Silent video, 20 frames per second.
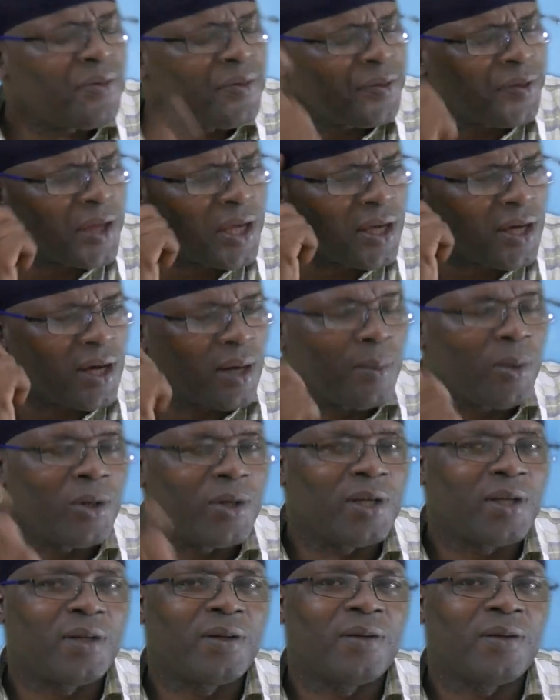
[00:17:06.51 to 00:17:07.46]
Think about it.